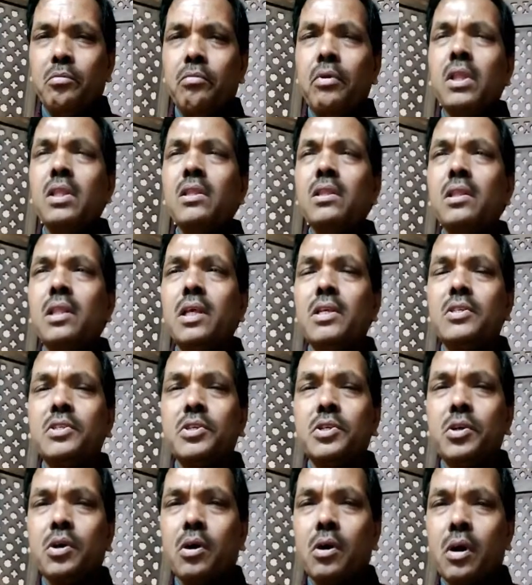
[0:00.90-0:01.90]
With this
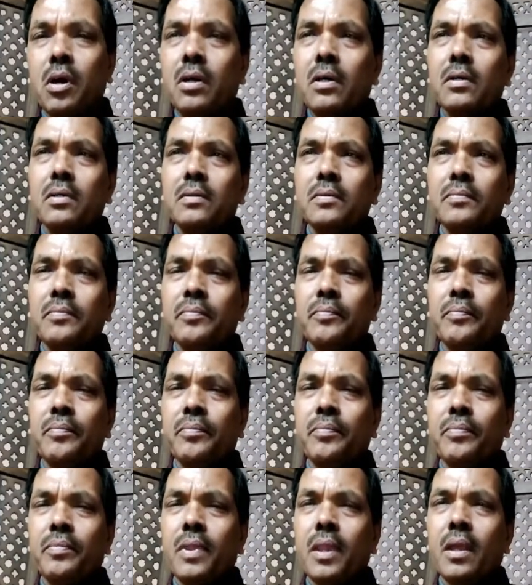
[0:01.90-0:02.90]
talk,
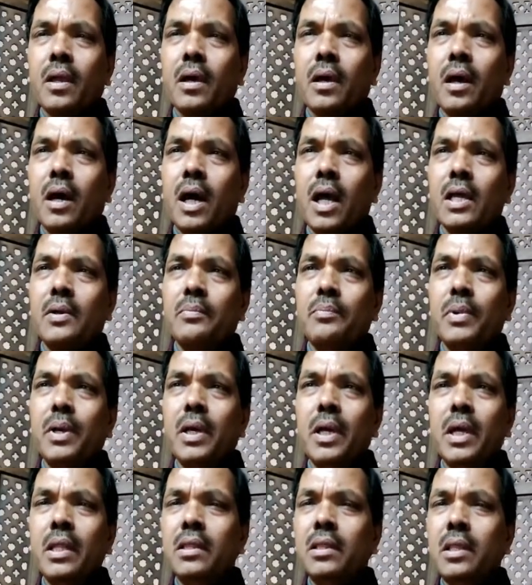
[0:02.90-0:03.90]
I
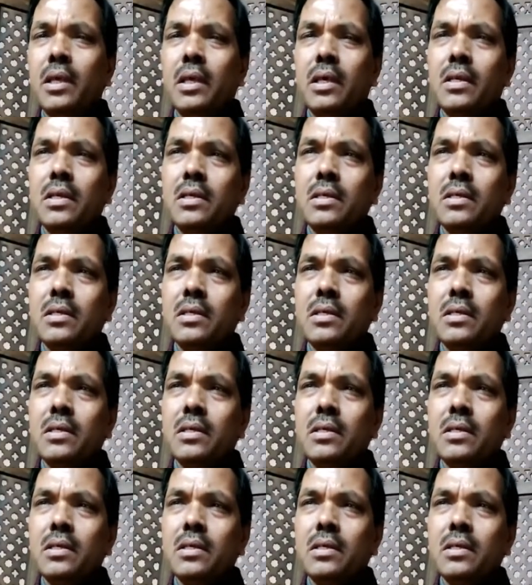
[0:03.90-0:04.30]
begin the